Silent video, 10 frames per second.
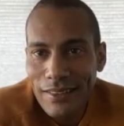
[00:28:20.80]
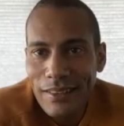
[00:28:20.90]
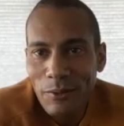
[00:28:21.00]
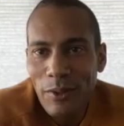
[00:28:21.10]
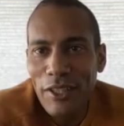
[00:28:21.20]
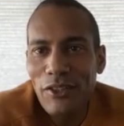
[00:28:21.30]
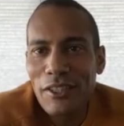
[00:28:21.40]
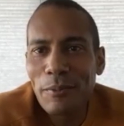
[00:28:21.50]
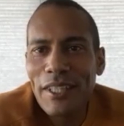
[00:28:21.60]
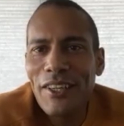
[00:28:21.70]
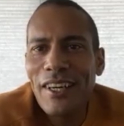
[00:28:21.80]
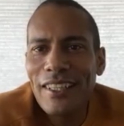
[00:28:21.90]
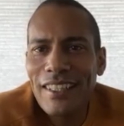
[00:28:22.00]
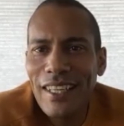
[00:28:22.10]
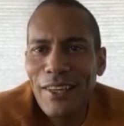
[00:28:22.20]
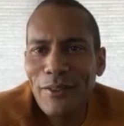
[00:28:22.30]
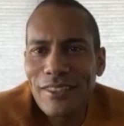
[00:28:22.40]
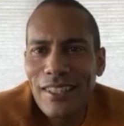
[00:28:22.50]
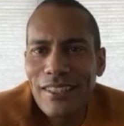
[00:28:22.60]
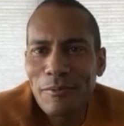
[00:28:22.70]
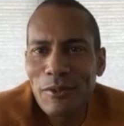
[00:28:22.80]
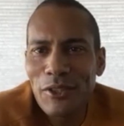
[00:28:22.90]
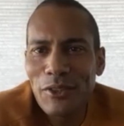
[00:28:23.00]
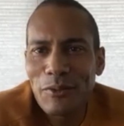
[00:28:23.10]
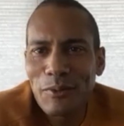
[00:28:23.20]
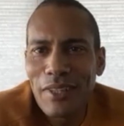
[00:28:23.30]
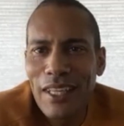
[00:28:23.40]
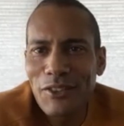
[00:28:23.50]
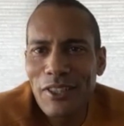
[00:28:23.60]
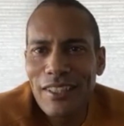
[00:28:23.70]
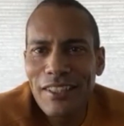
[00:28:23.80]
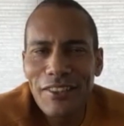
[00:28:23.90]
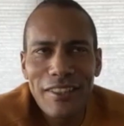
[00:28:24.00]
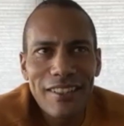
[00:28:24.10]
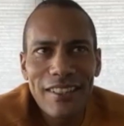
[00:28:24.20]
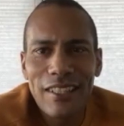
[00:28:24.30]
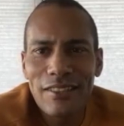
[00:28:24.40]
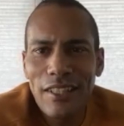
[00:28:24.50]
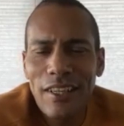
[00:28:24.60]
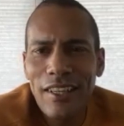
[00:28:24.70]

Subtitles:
When I used to play hockey, that was awesome too. Trying to hear on the announce.